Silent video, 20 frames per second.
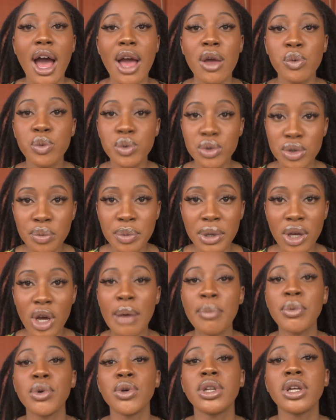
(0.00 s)
I will be
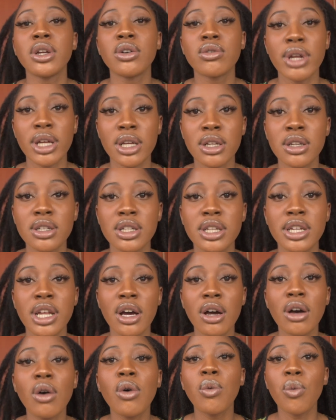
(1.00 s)
uploading regularly
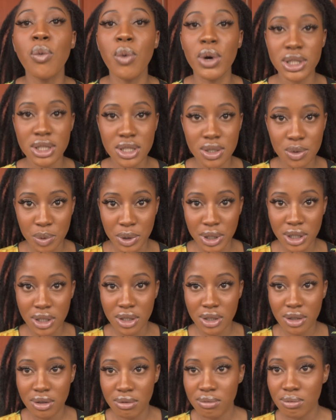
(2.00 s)
now, once a
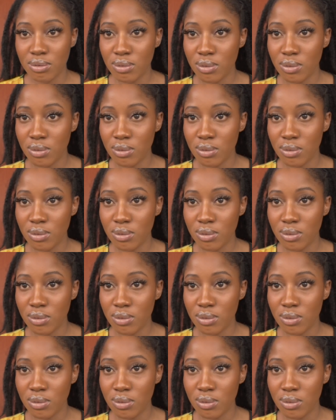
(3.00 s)
week.